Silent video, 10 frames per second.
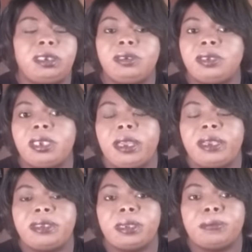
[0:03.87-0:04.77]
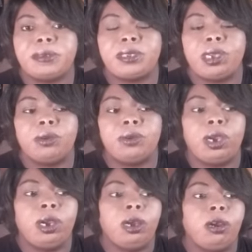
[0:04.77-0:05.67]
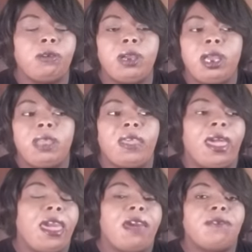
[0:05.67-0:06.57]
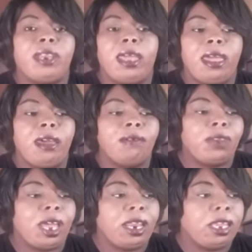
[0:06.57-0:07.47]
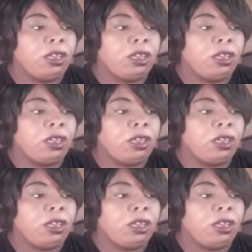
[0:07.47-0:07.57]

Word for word: Tuesday night's episode of The Have and the Have Not.